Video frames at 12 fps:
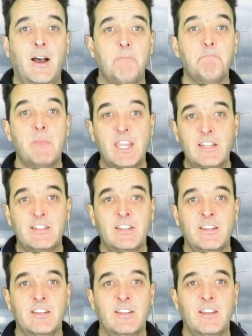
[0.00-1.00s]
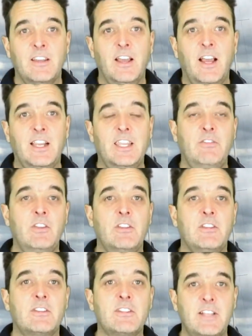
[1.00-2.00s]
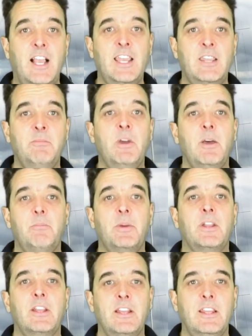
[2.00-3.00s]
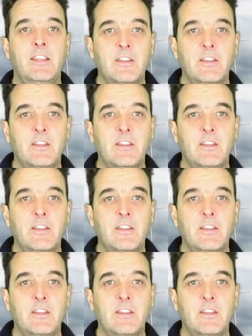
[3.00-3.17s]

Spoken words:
meet, giving you the same ability